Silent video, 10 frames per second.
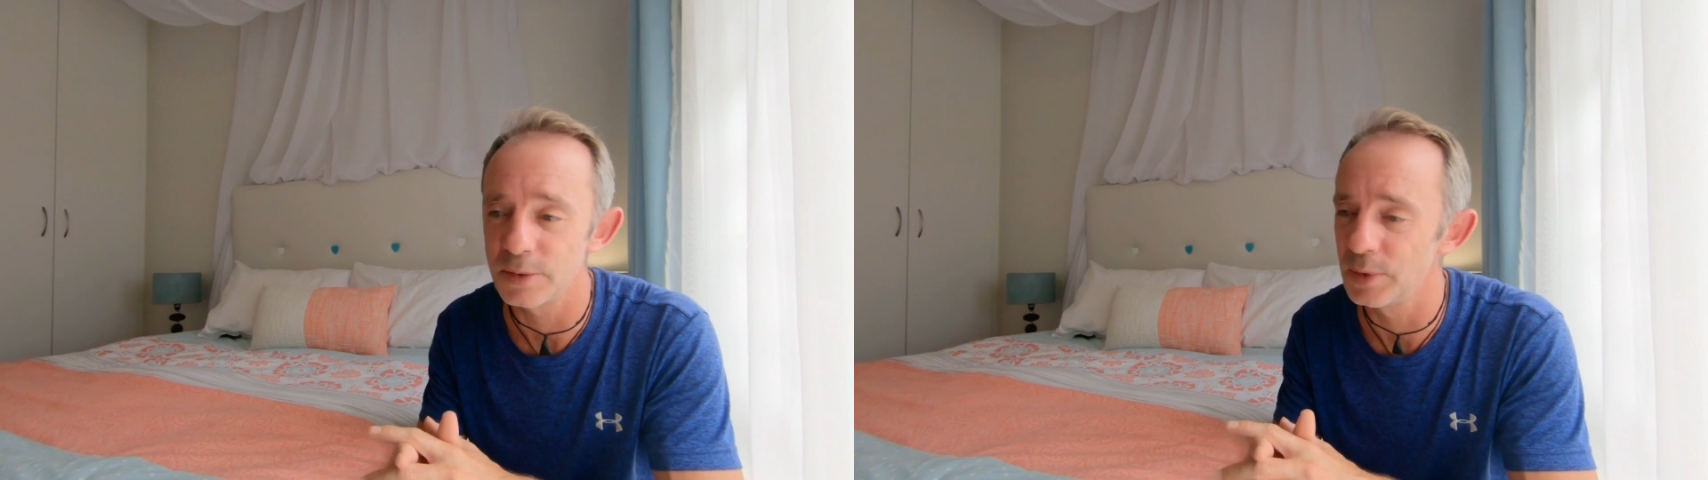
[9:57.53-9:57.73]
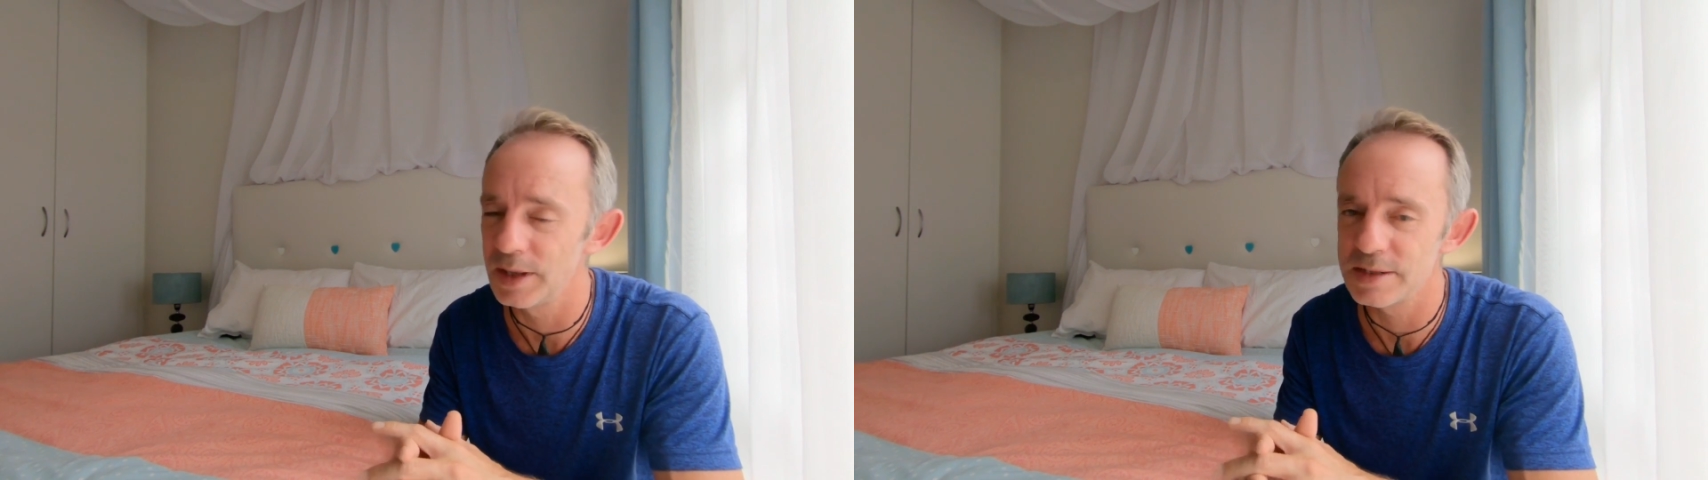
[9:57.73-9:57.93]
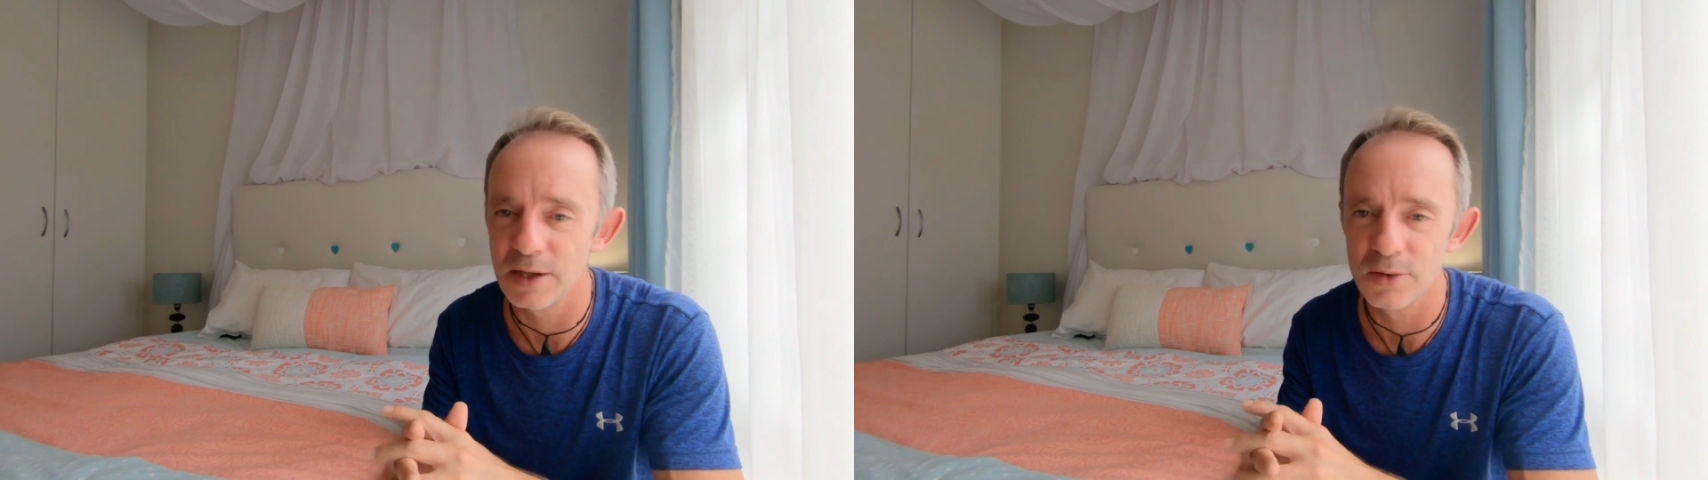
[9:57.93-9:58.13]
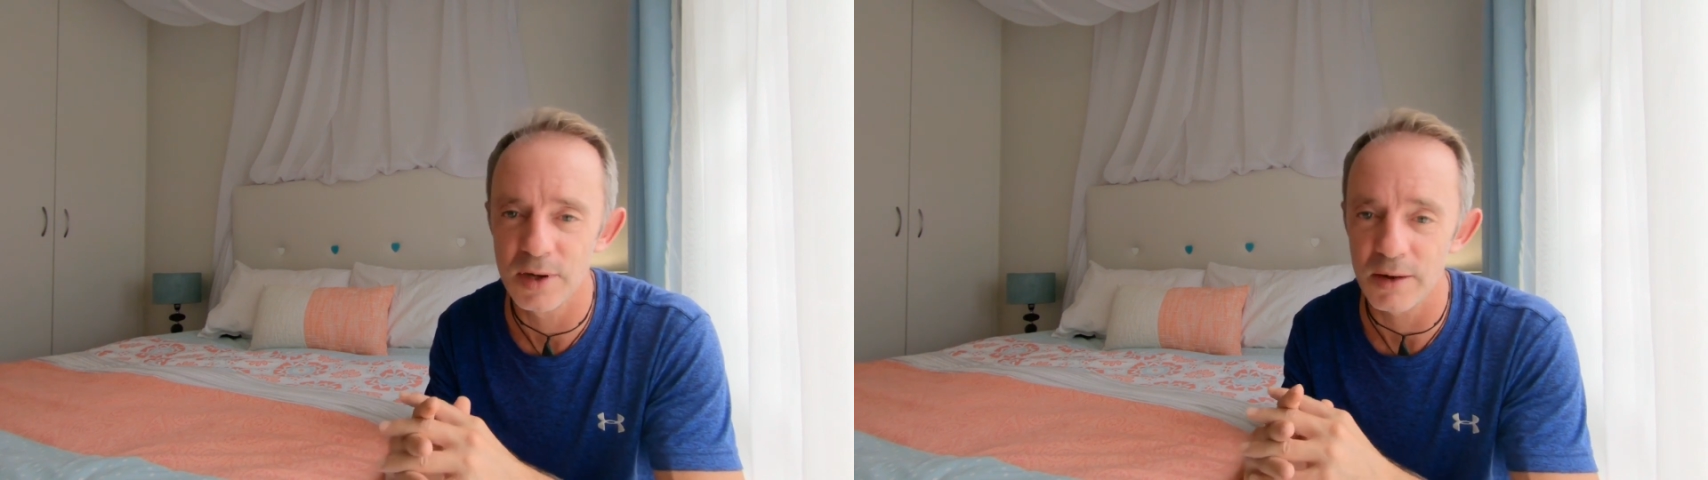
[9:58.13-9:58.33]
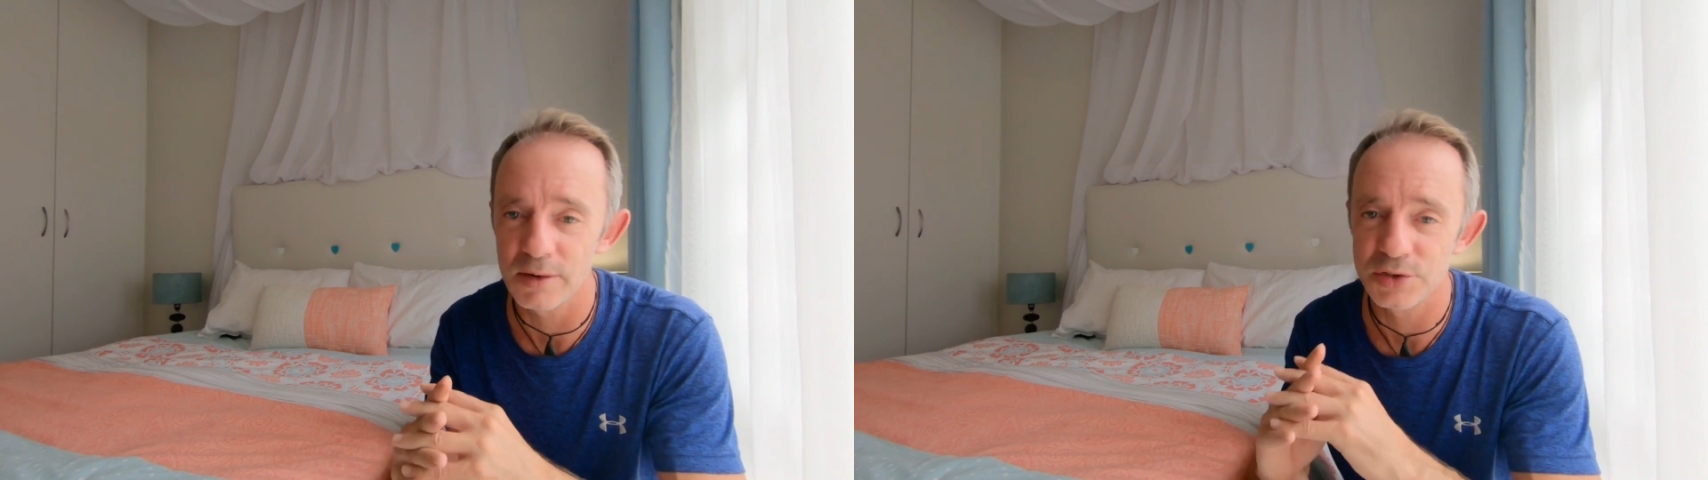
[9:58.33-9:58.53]
And when there's no
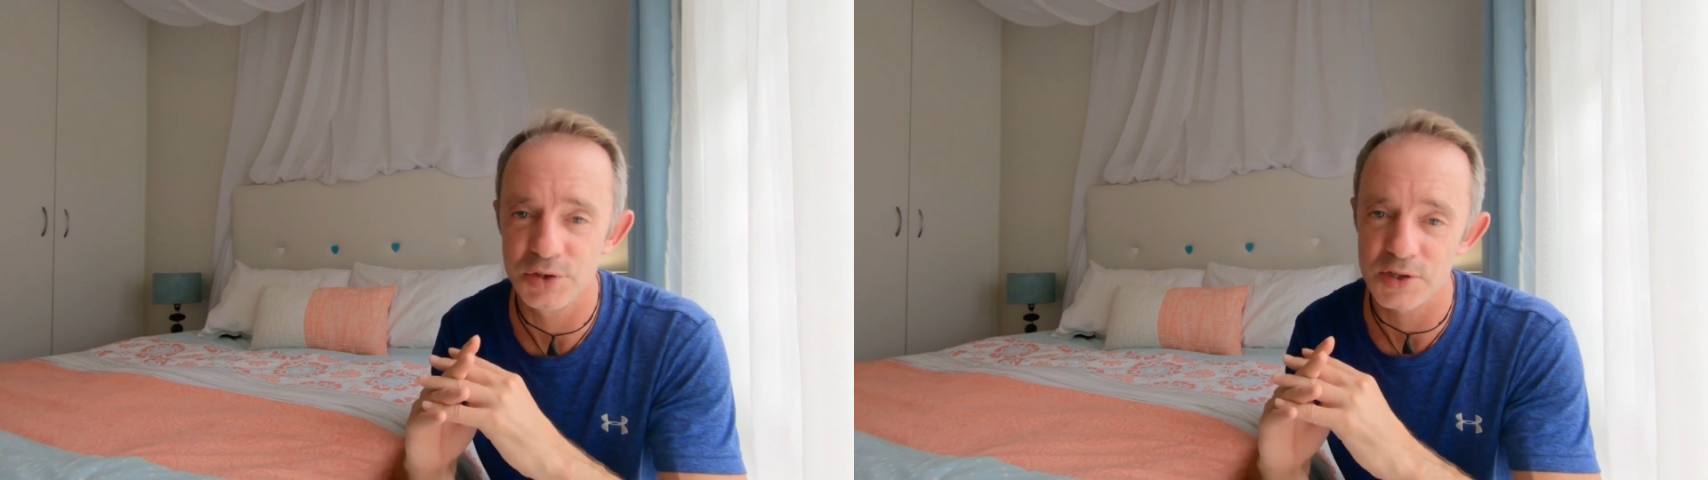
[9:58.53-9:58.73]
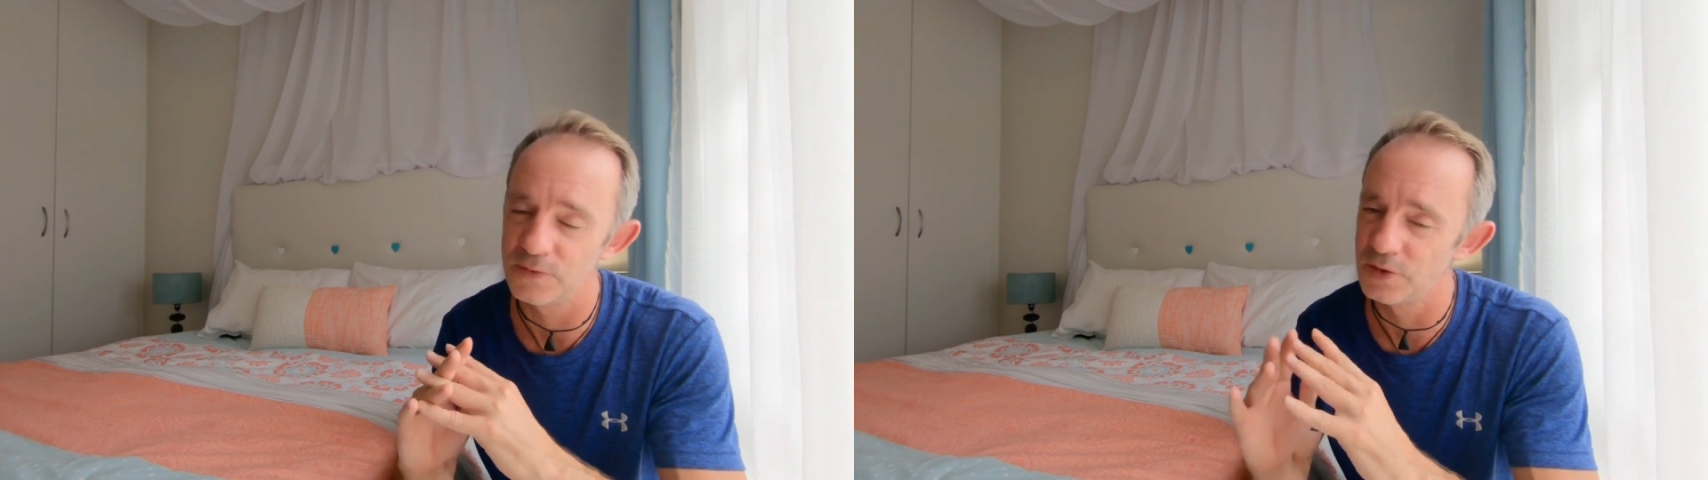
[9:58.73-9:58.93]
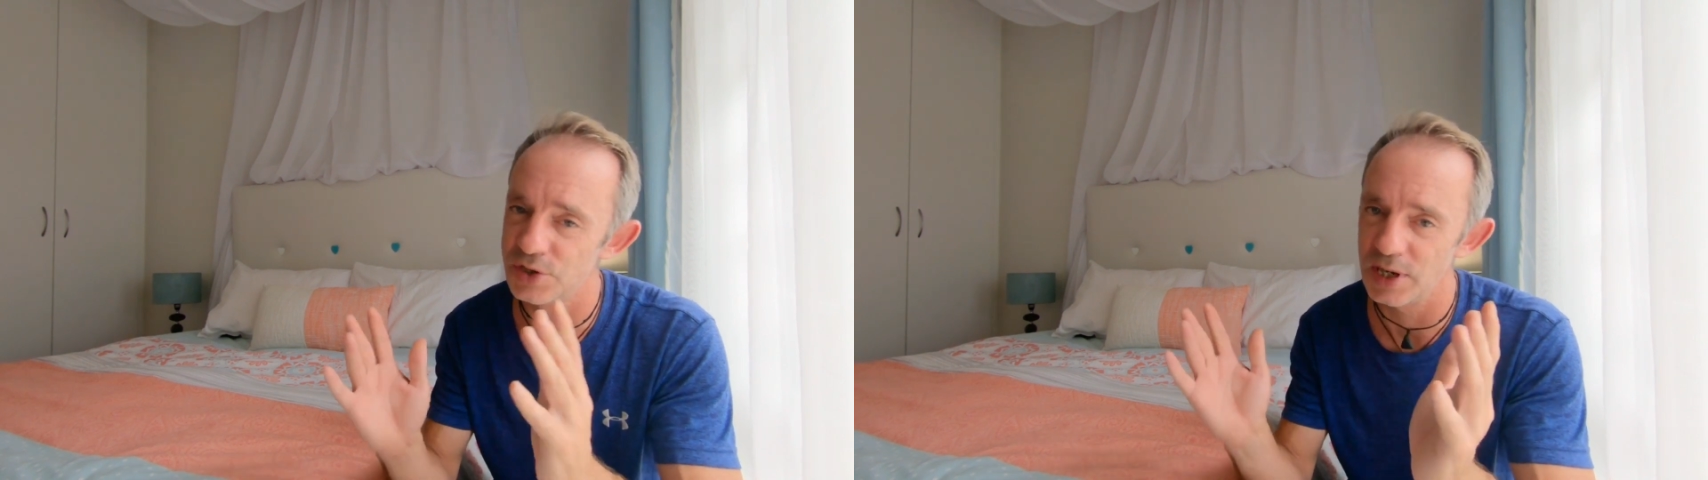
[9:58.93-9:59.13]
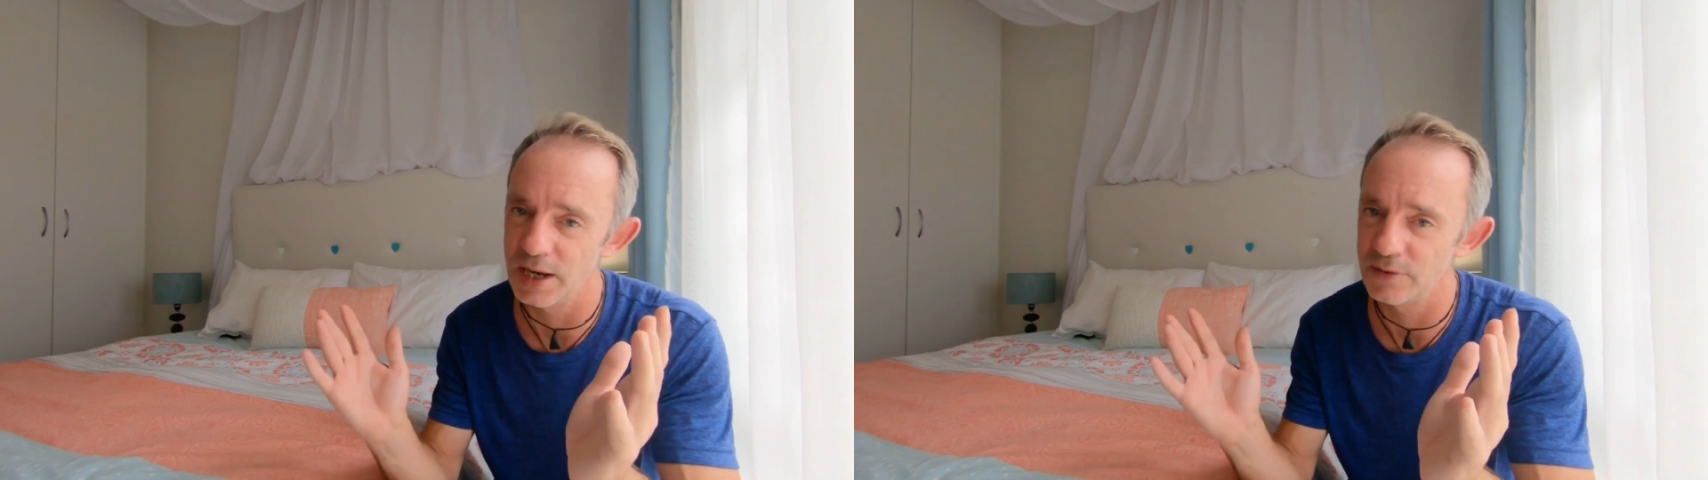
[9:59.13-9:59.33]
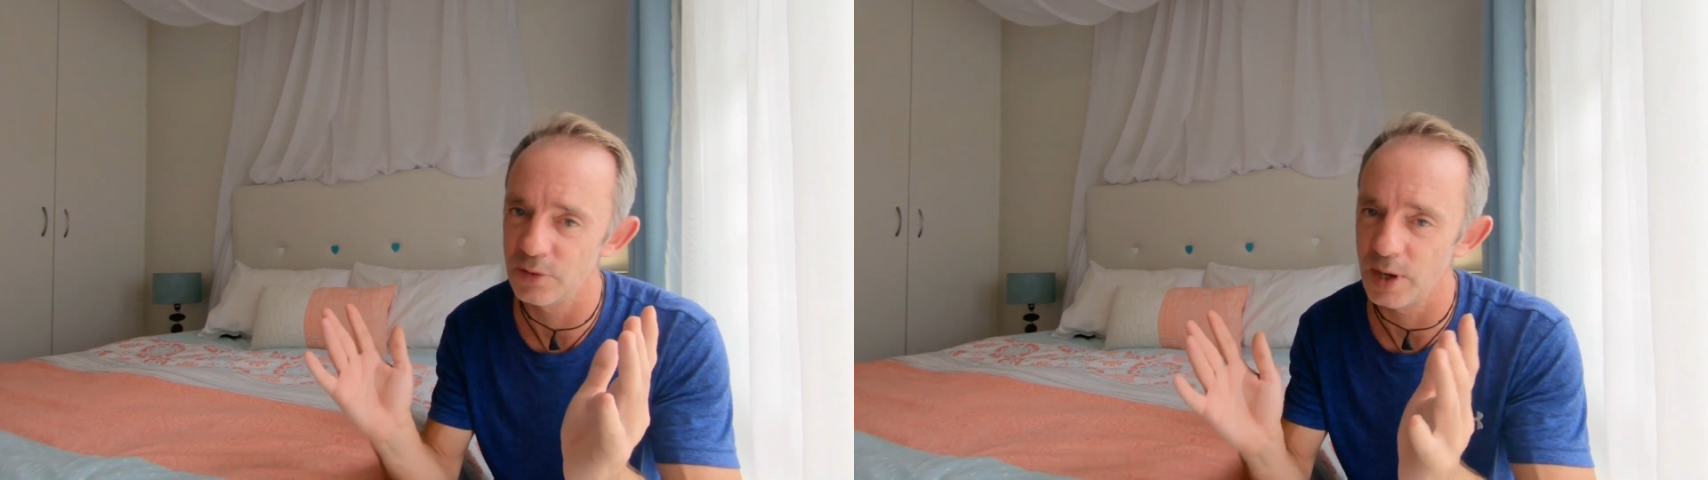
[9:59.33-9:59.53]
current, it's just fish
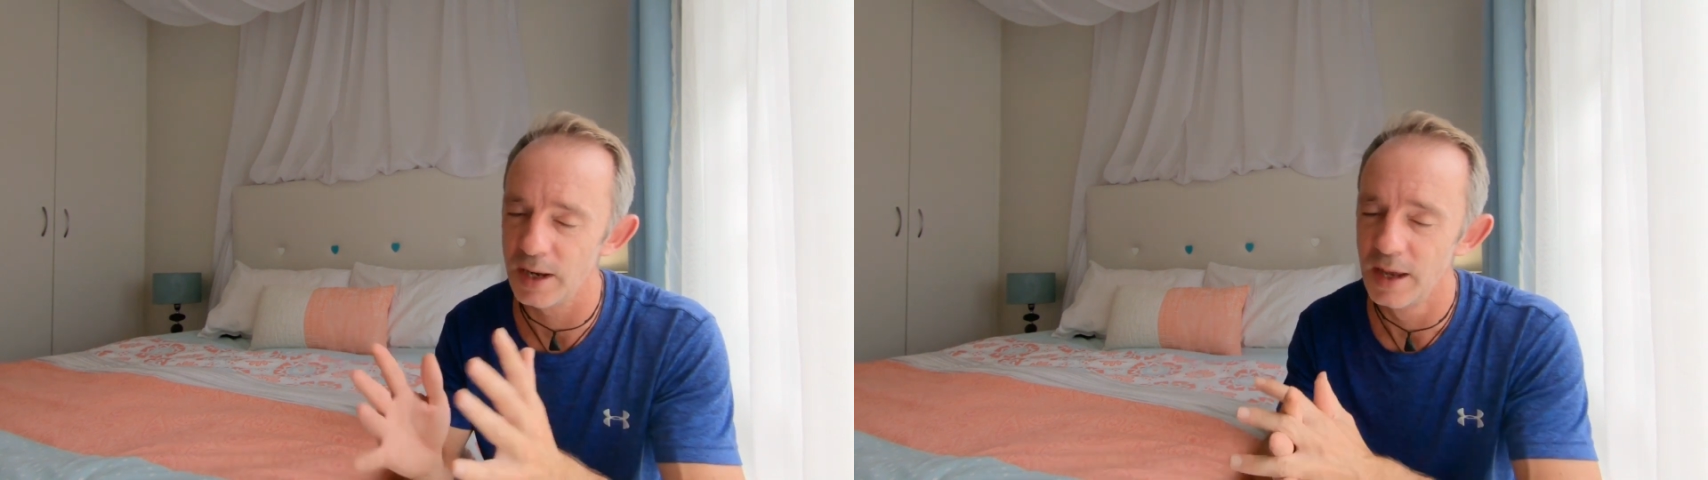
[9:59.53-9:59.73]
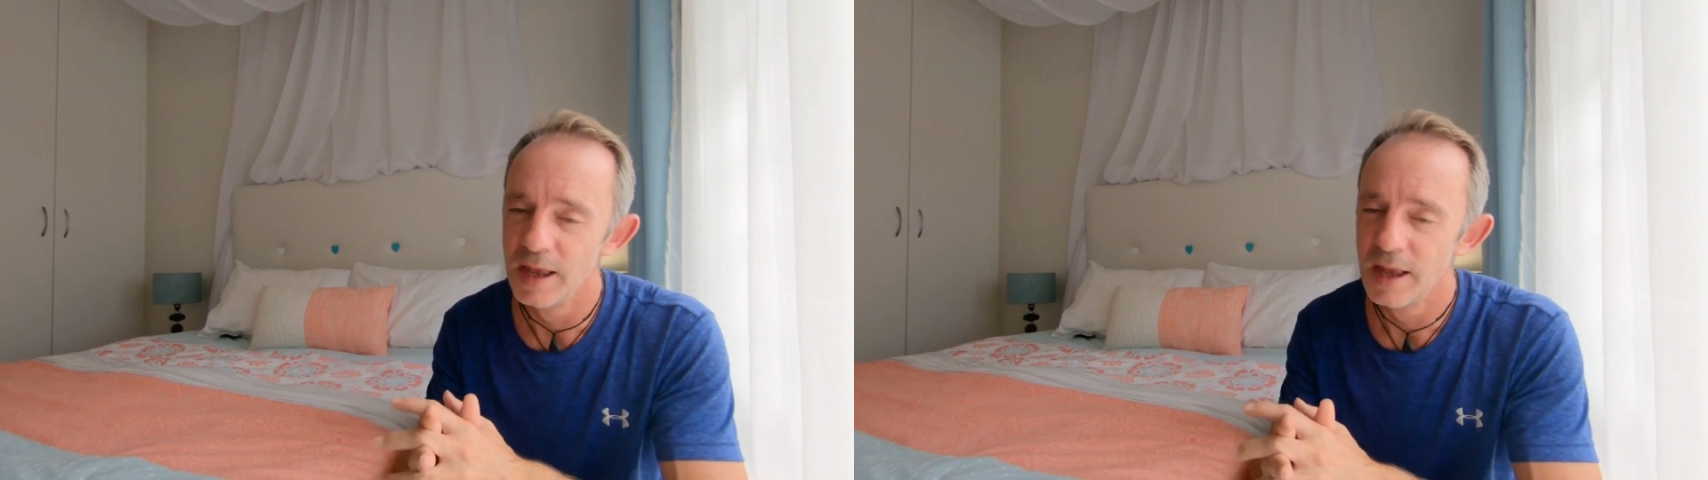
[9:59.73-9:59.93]
everywhere.